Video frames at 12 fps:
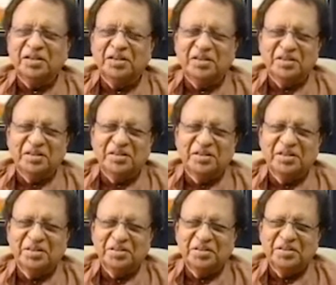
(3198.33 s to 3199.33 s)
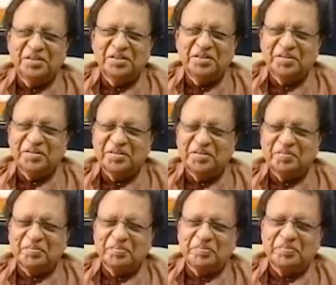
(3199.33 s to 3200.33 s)

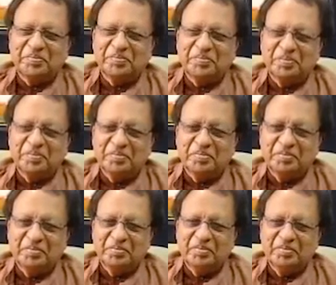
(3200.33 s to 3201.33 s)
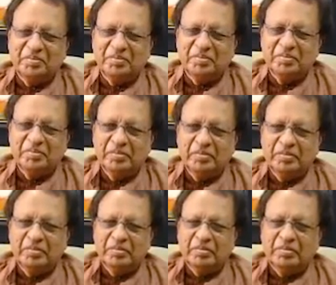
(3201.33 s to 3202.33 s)

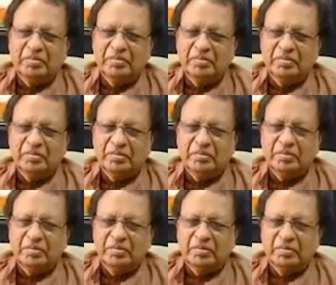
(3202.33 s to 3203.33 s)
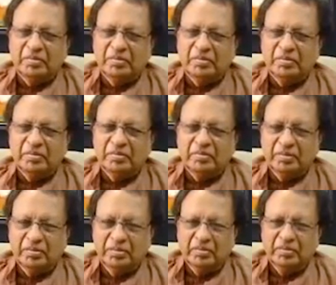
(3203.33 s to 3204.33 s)

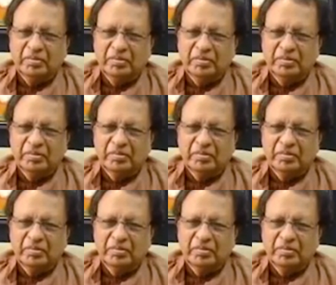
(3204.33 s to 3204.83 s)
The person shown says nothing.